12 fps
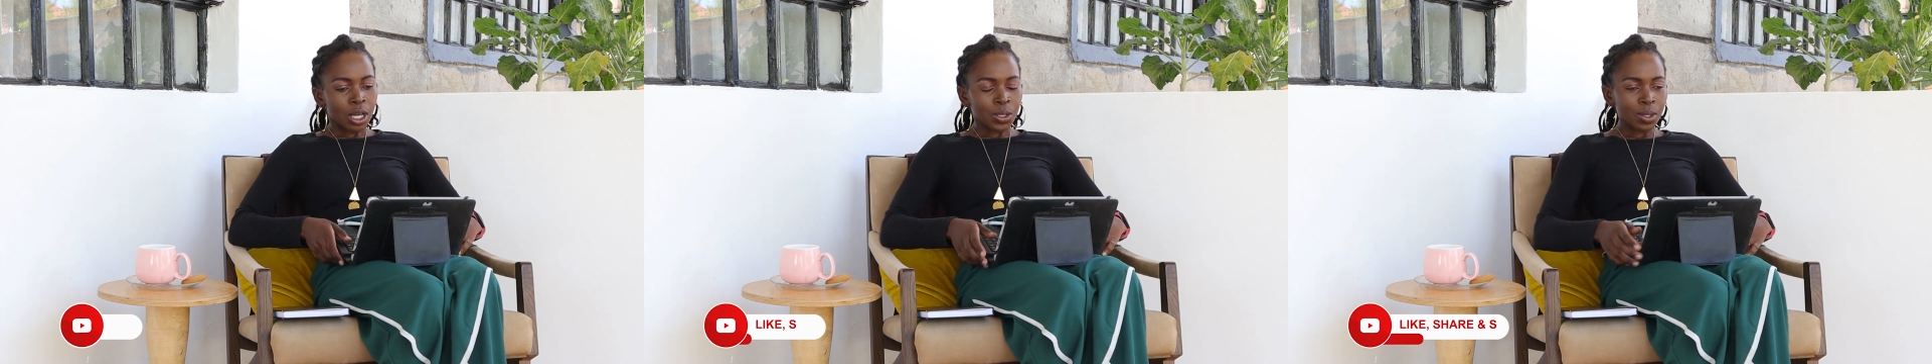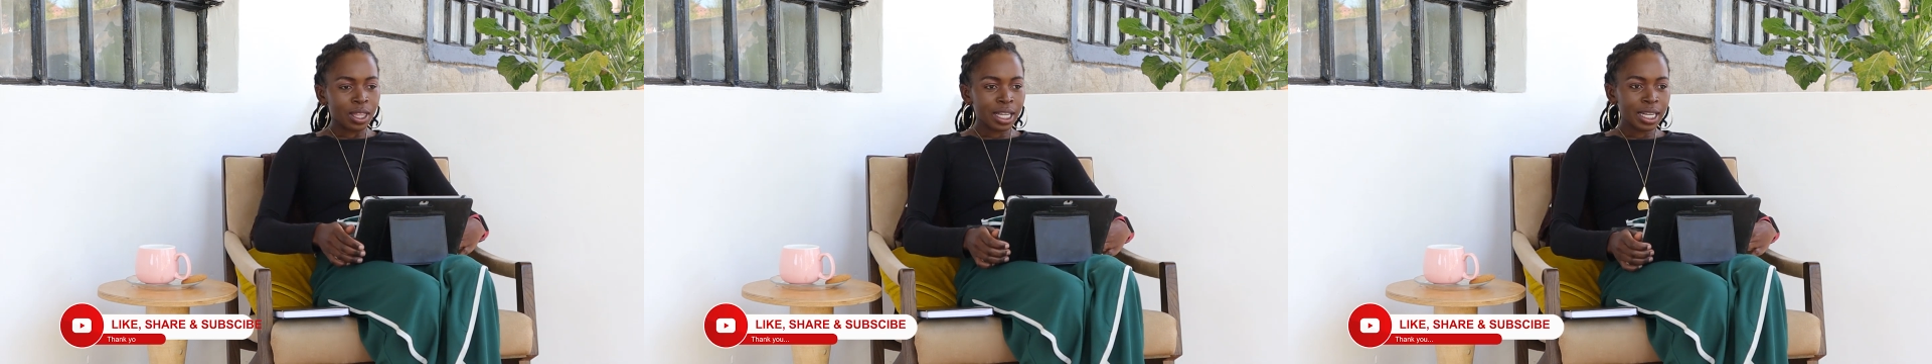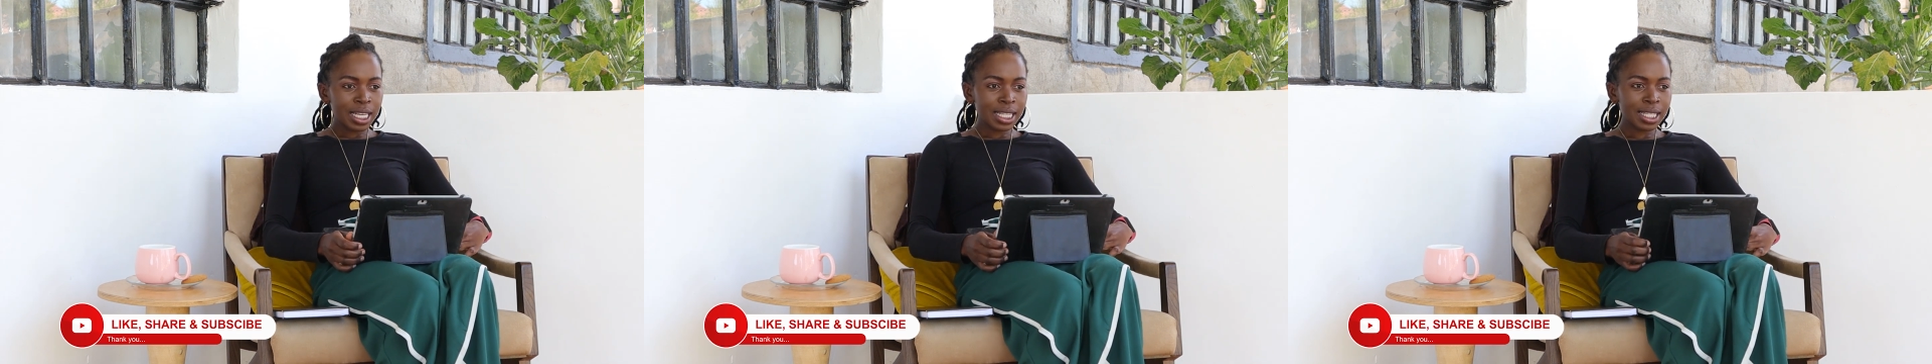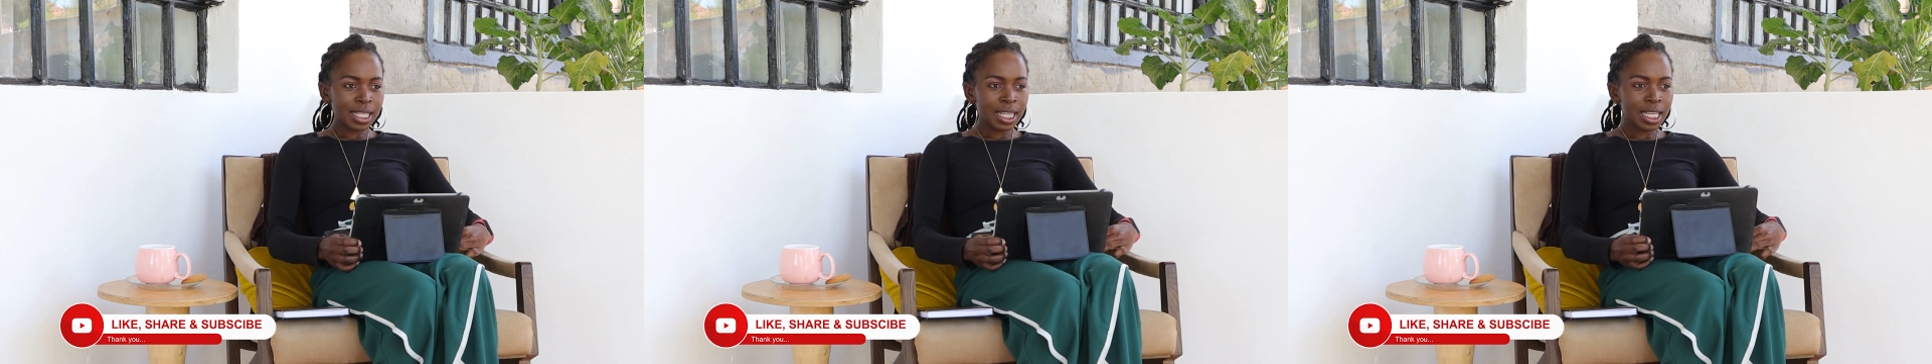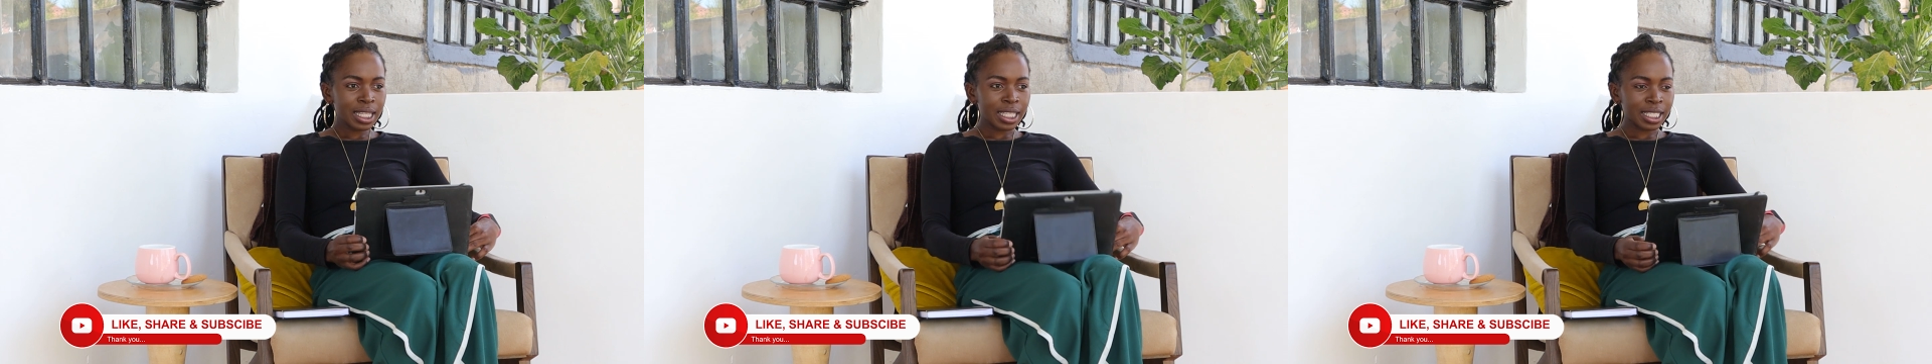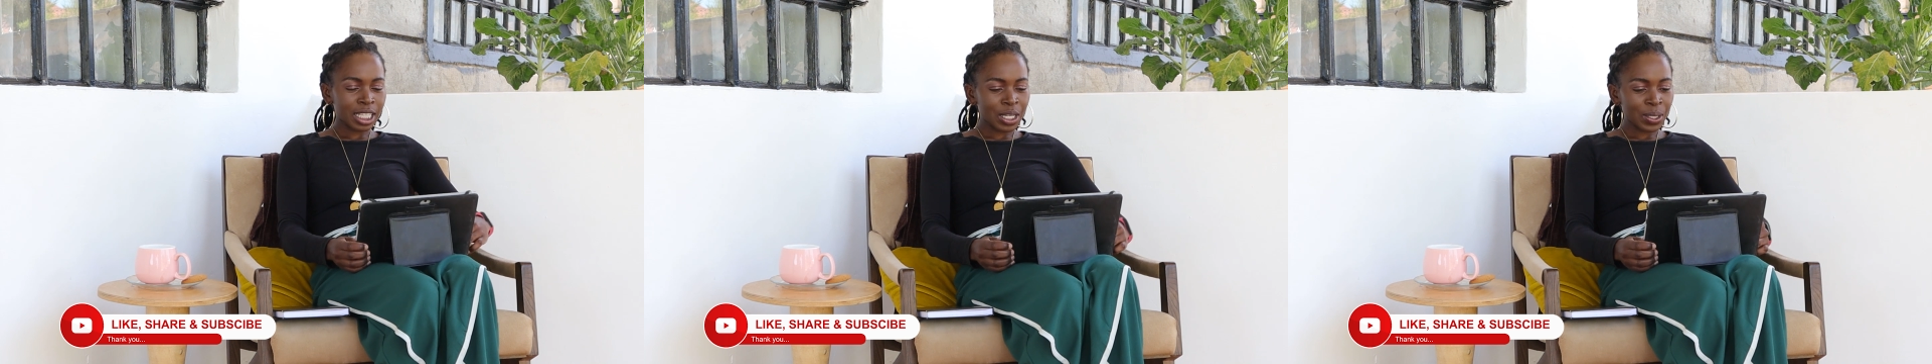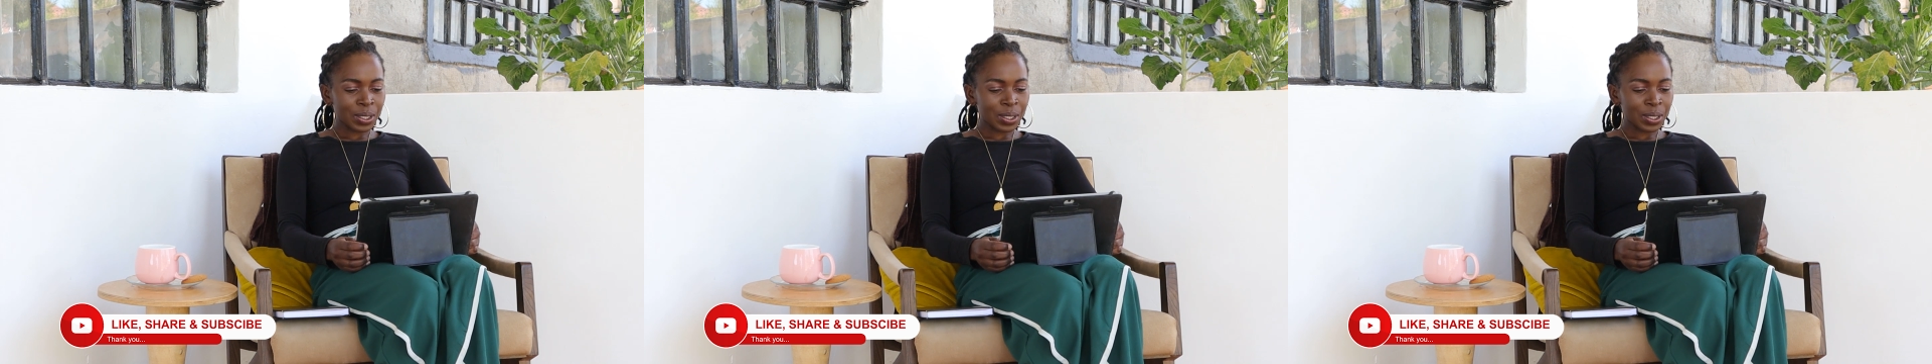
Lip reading: So the next thing that I